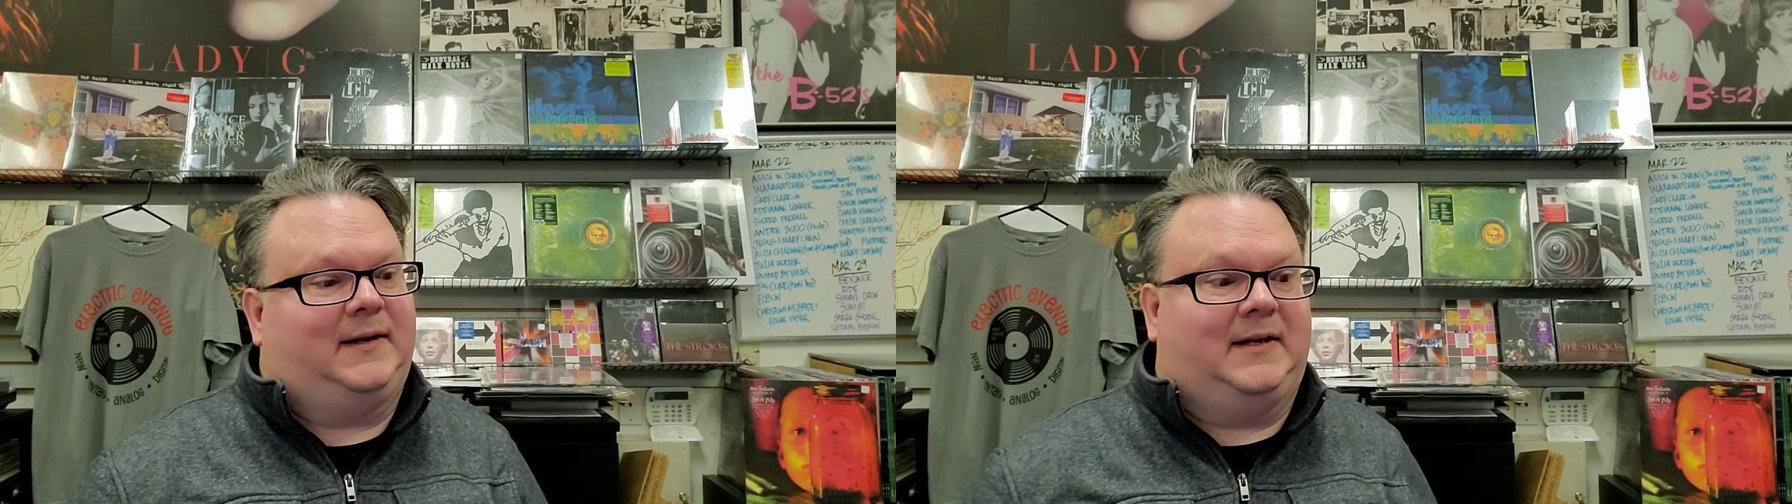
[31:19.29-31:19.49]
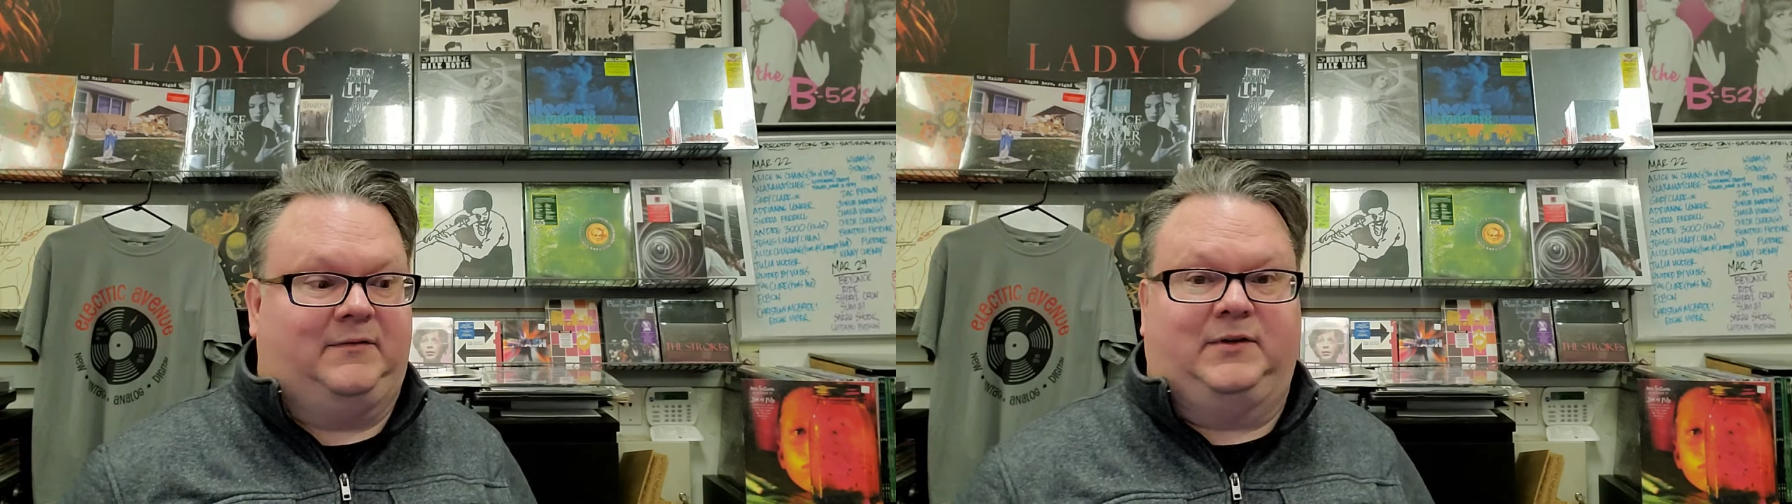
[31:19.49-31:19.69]

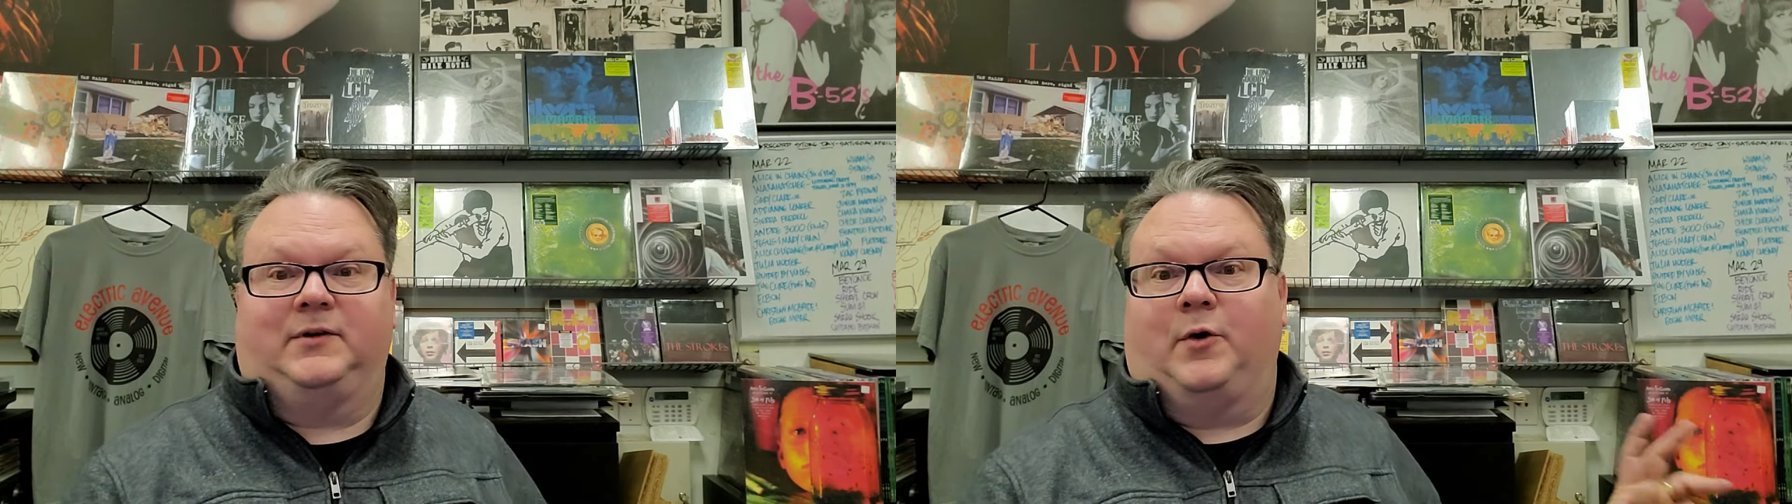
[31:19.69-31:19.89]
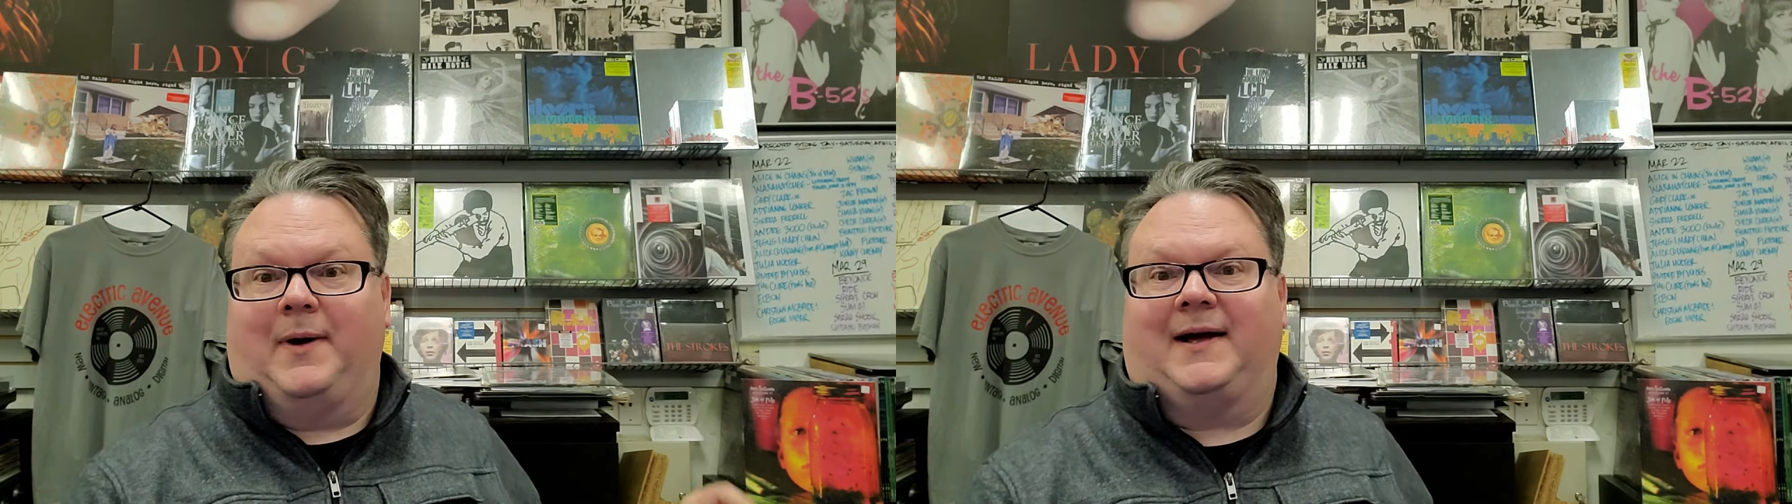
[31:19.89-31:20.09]
and if you
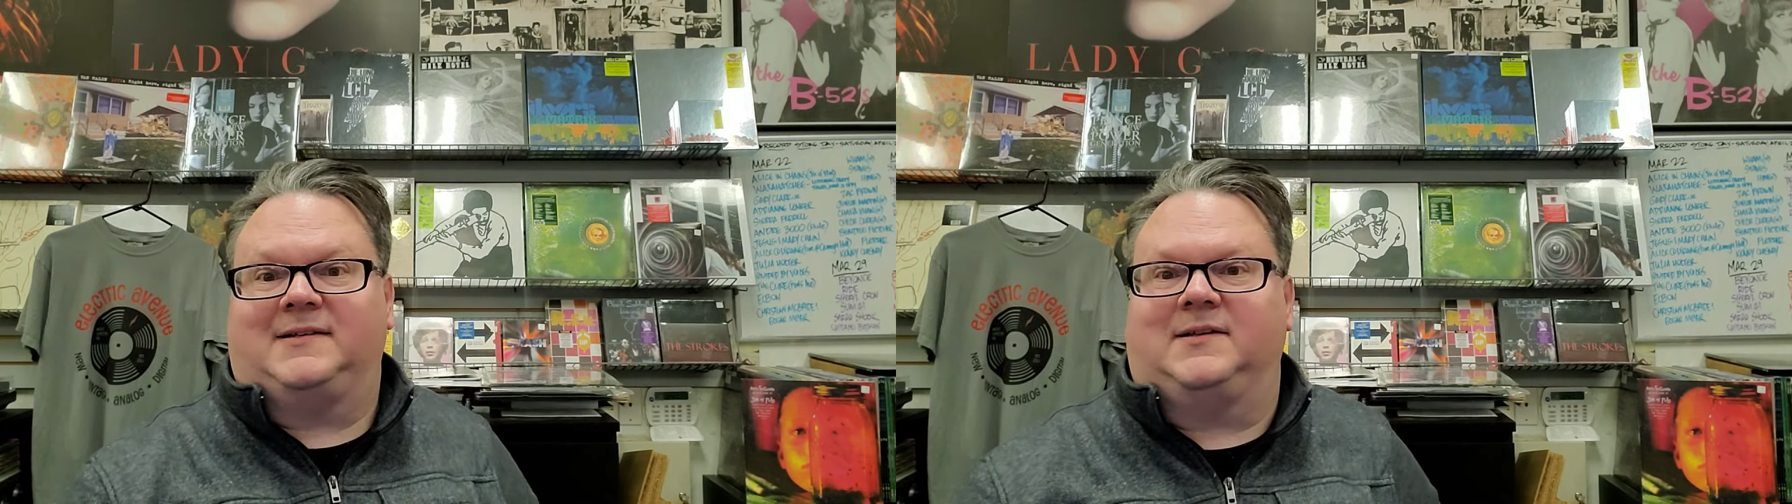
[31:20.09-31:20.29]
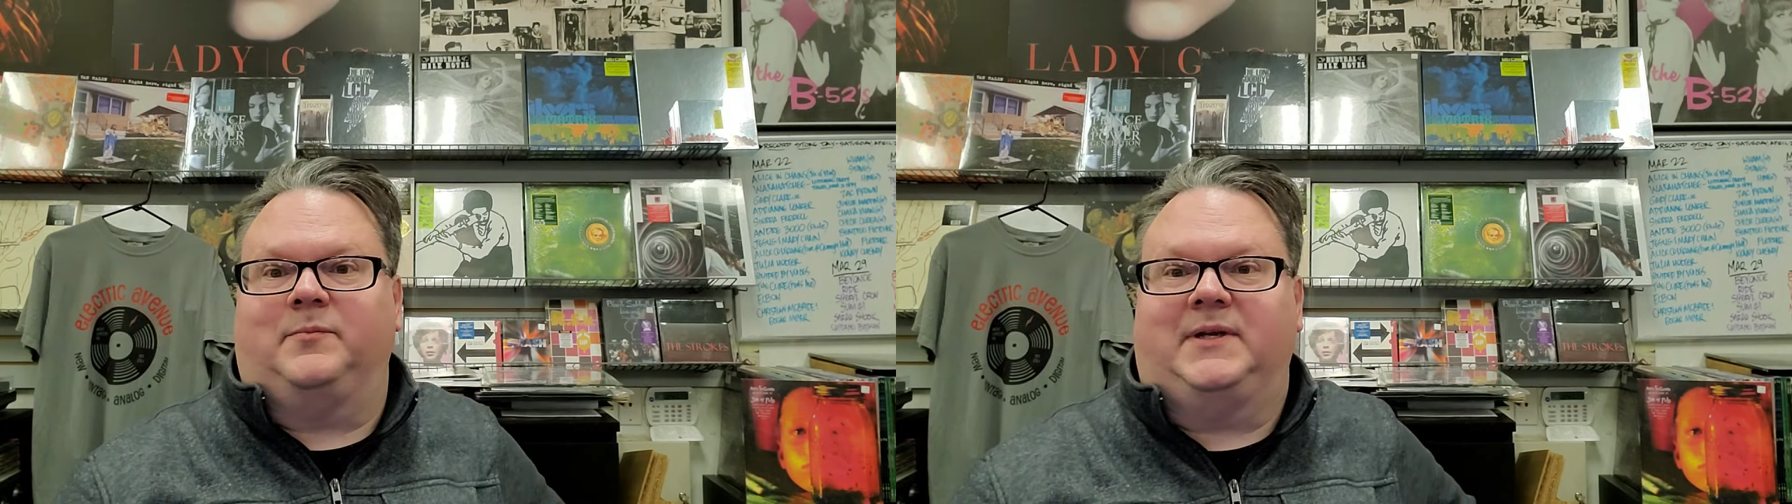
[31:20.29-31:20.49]
go
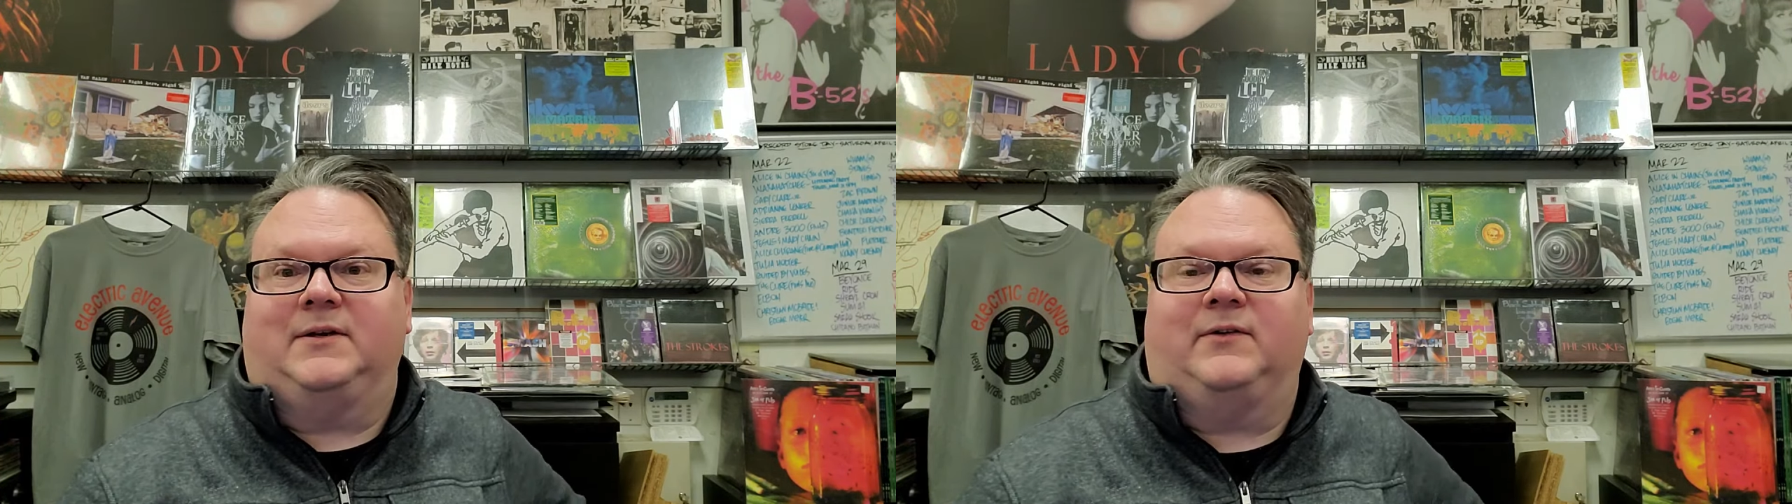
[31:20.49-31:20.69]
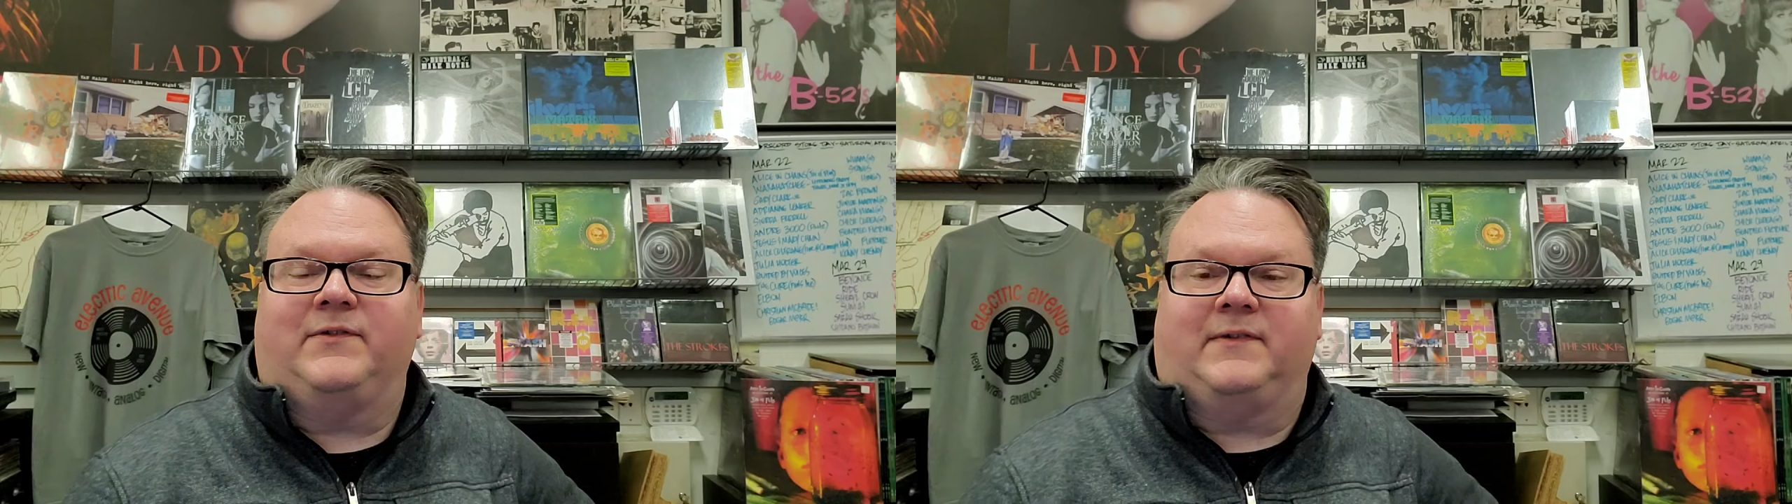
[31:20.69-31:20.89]
back to the
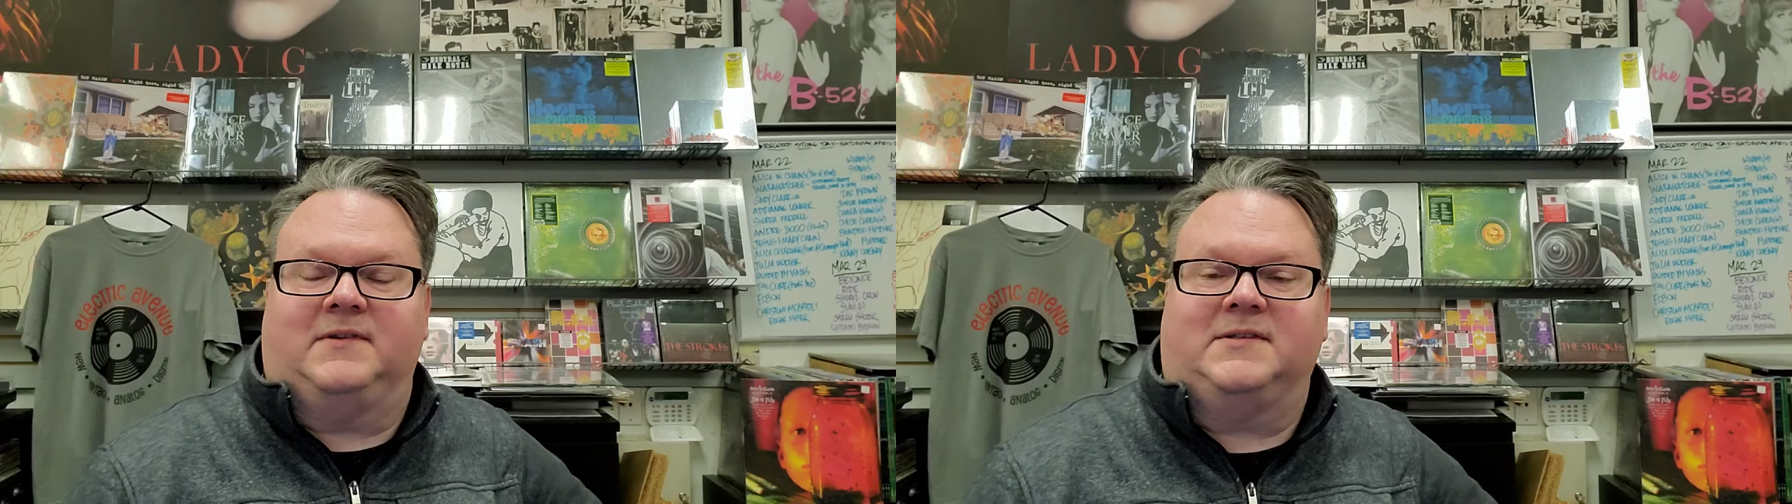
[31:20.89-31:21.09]
Beatles and